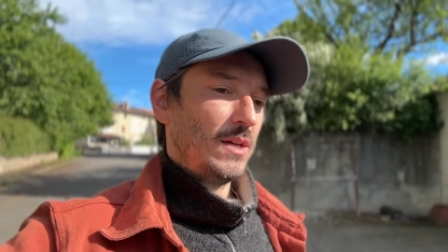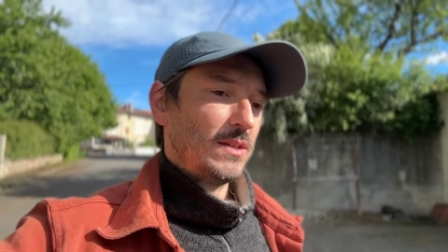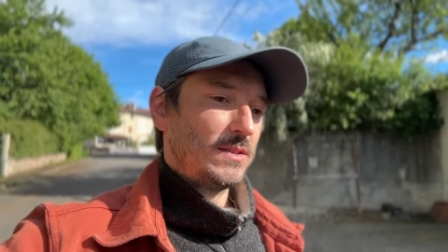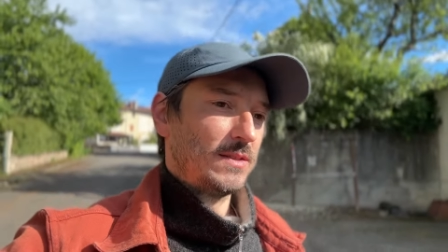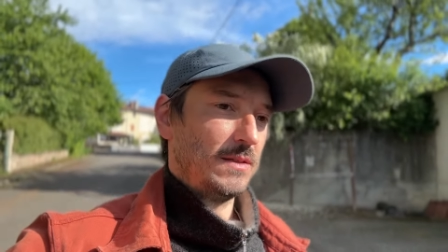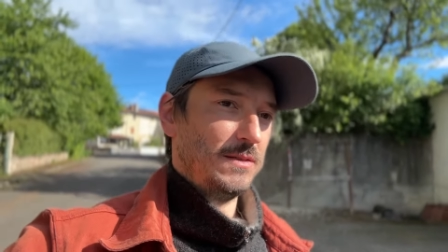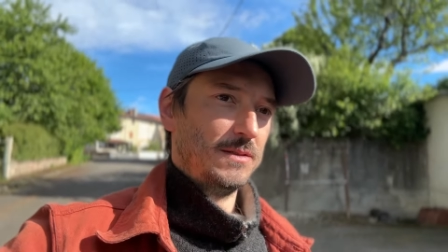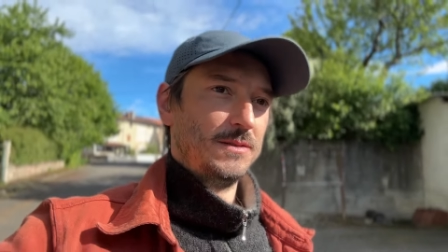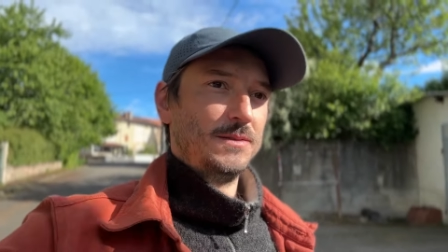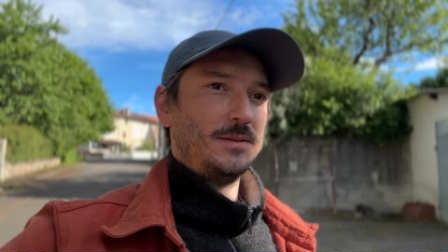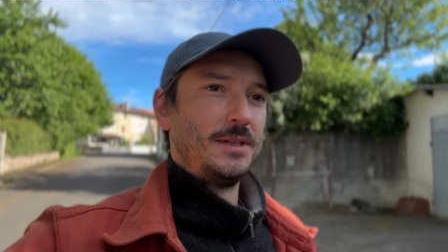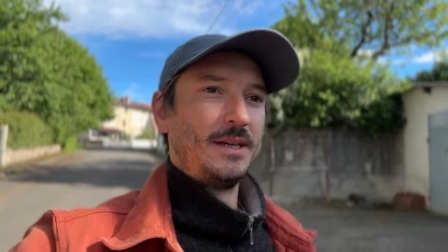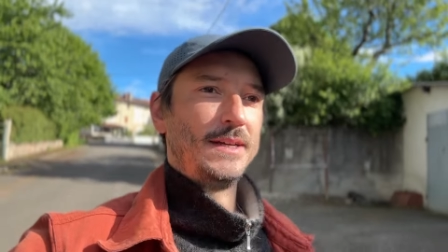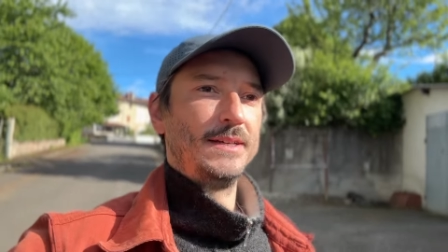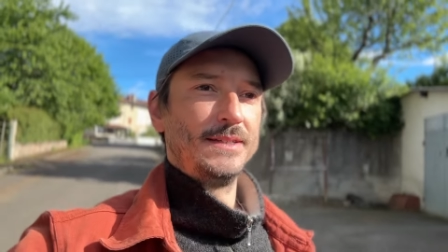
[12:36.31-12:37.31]
So
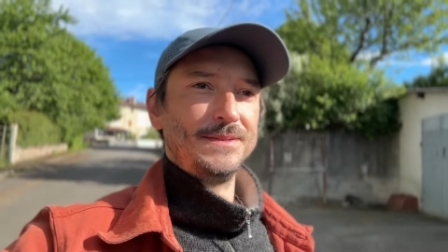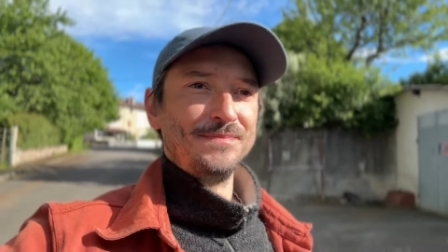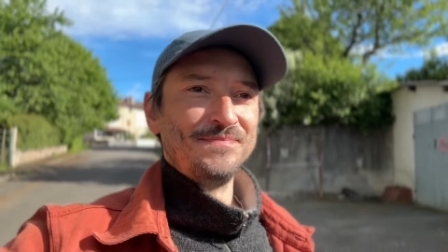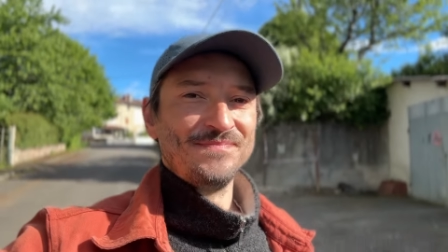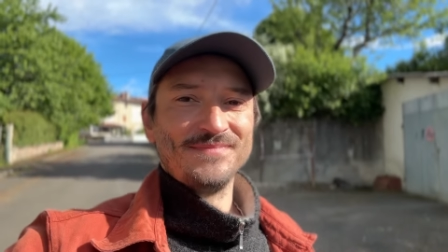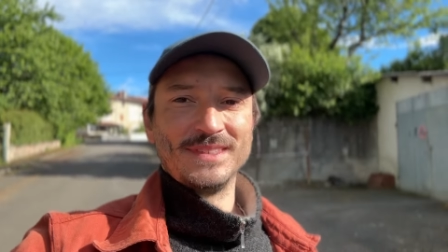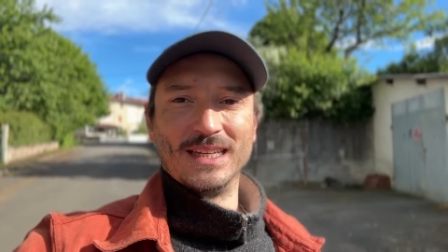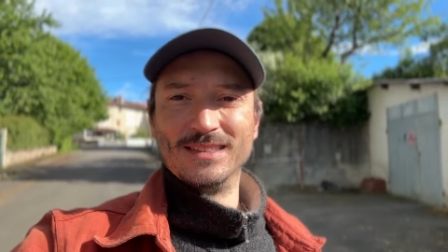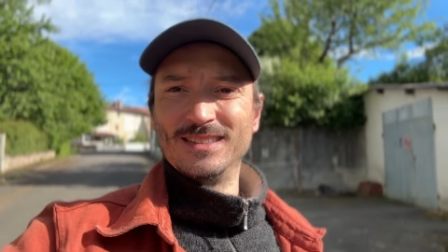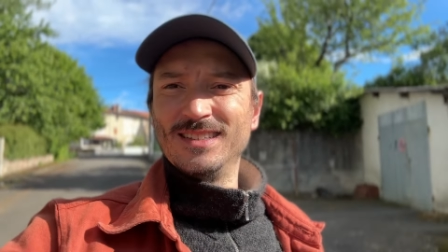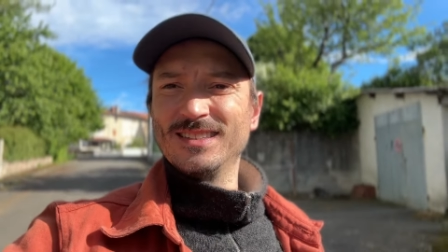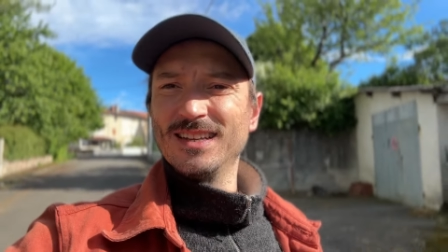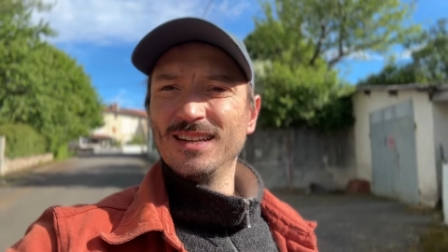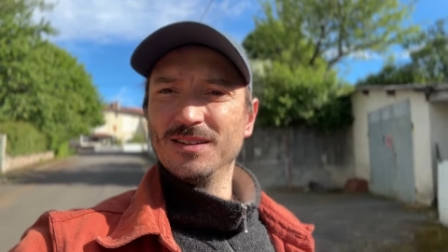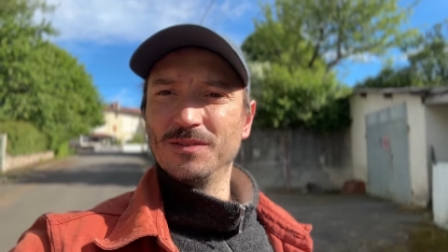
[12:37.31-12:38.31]
yeah, that's
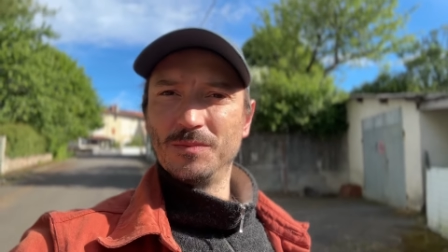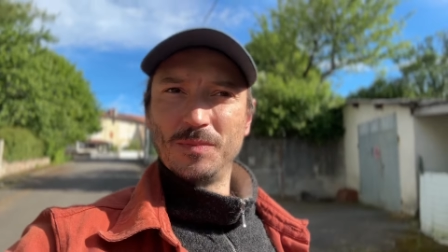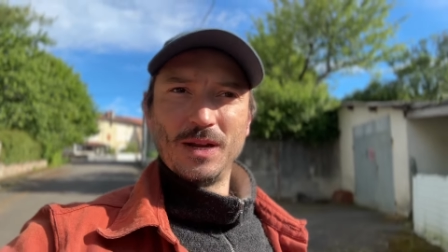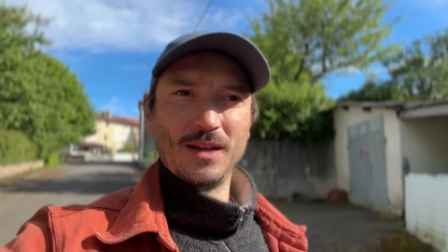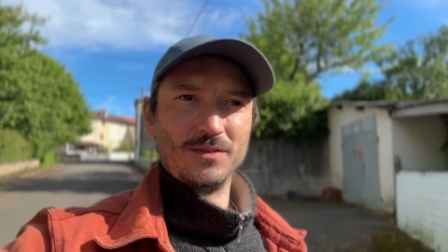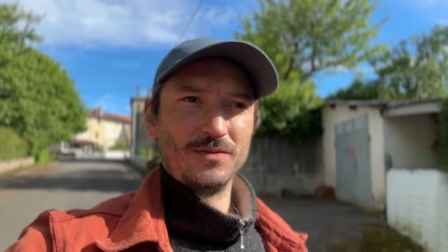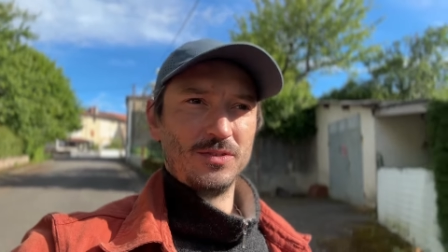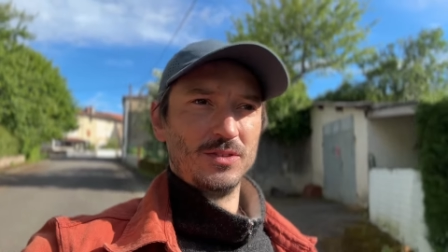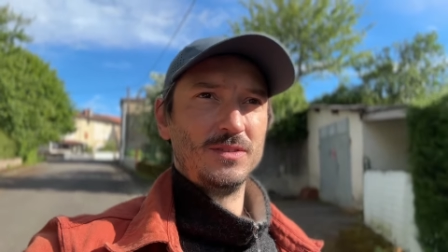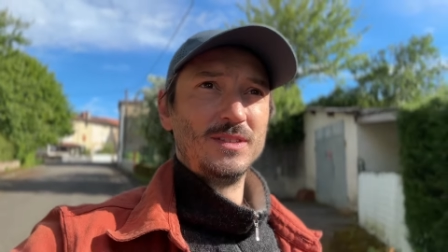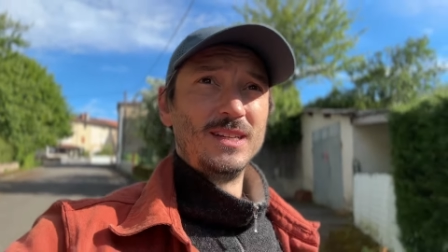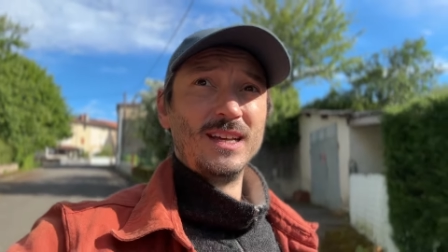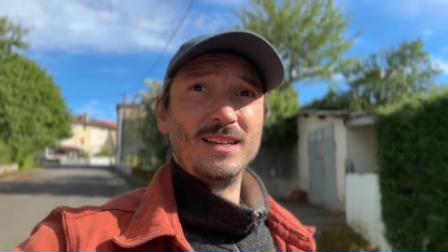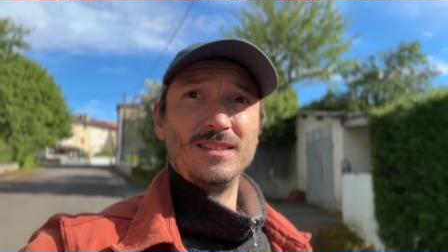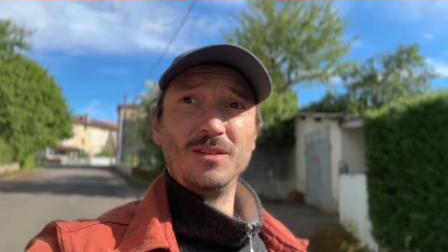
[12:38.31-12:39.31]
kind of the plan for today.